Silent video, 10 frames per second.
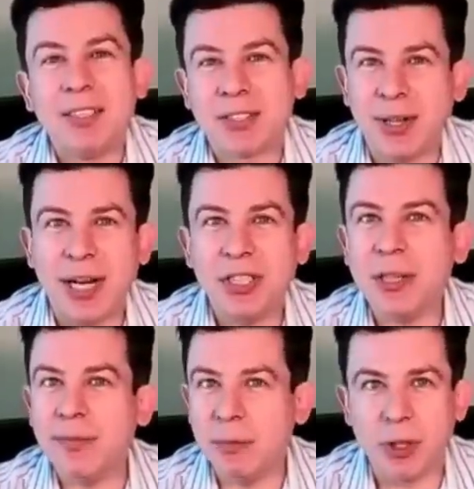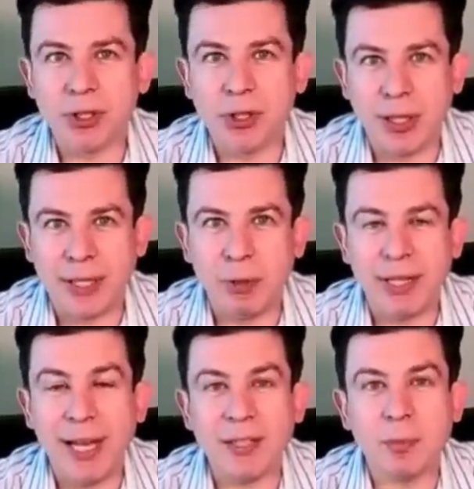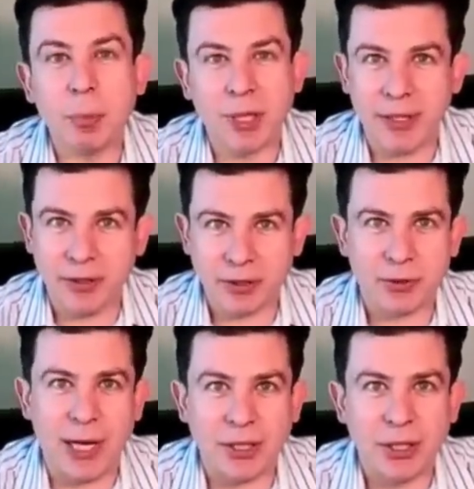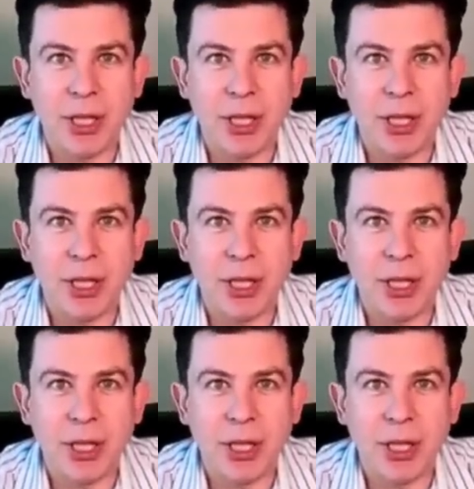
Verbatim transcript: Scratching even more so. Like when cats play, they scratch.